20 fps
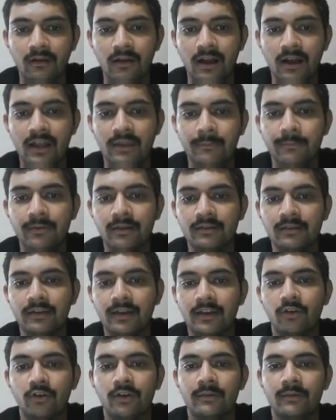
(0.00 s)

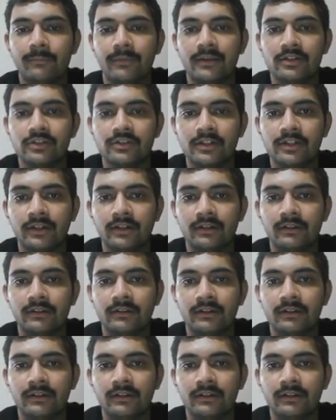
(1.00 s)
hyperthyroid patient